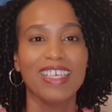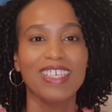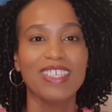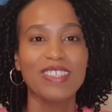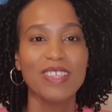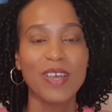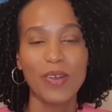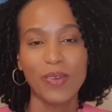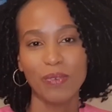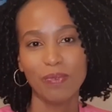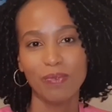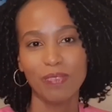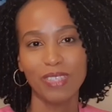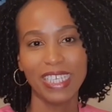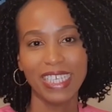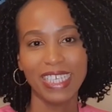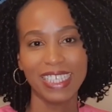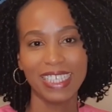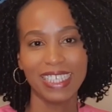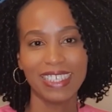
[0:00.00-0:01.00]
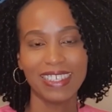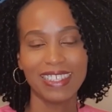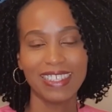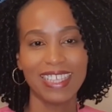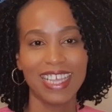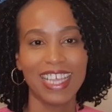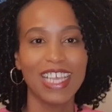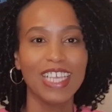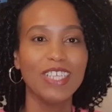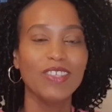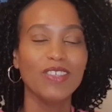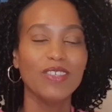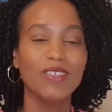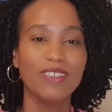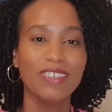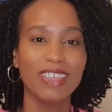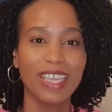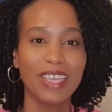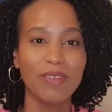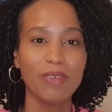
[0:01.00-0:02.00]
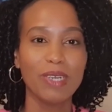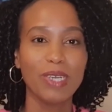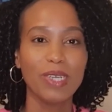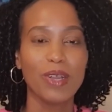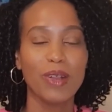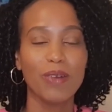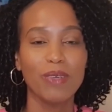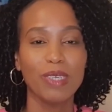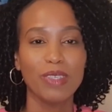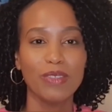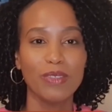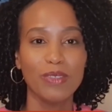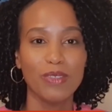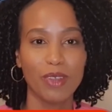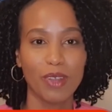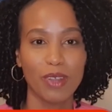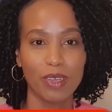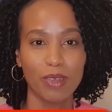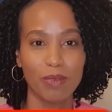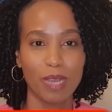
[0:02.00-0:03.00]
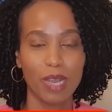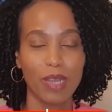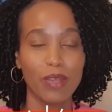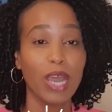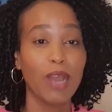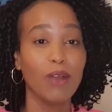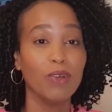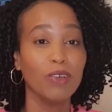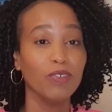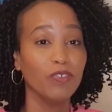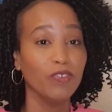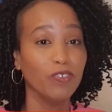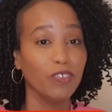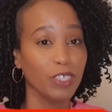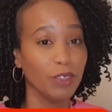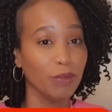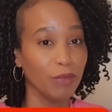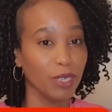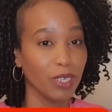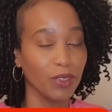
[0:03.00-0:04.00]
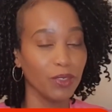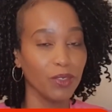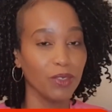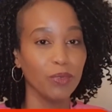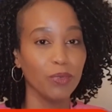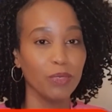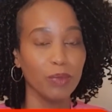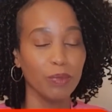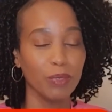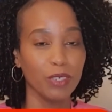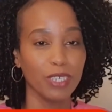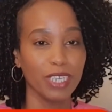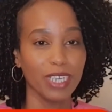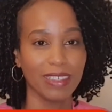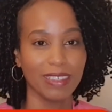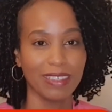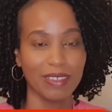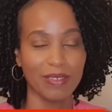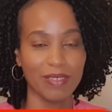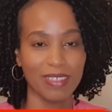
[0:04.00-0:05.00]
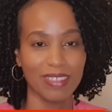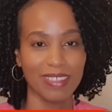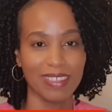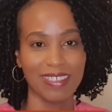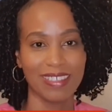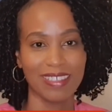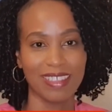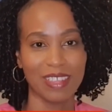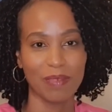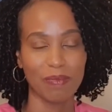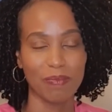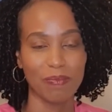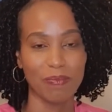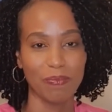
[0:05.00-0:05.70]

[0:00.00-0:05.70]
So ladies, today we're going to talk about our female reproductive system.